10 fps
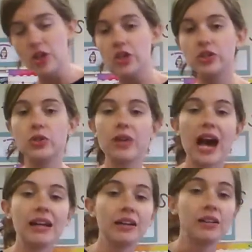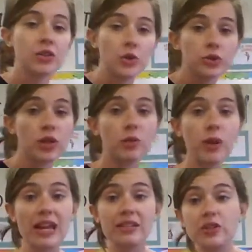So those are
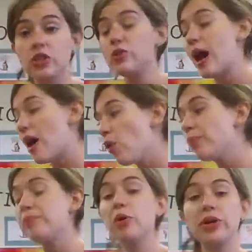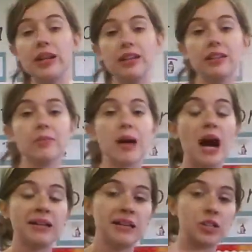ways to help put it in your body,